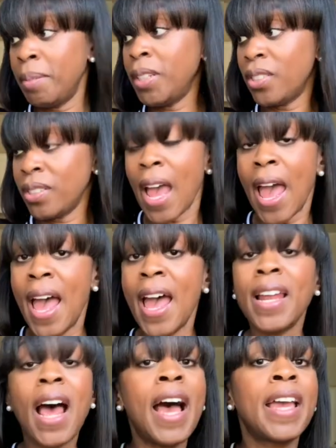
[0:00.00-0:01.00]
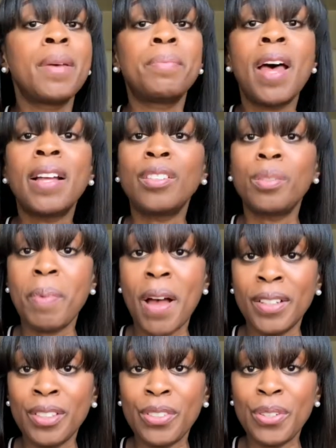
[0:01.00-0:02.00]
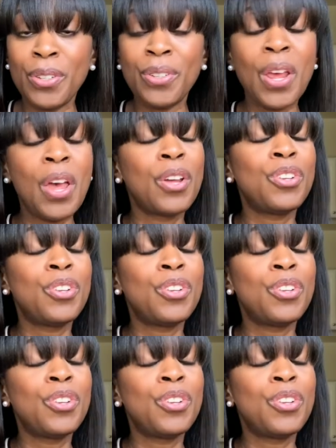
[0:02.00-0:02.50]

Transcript: Let me just add, I am not sponsored.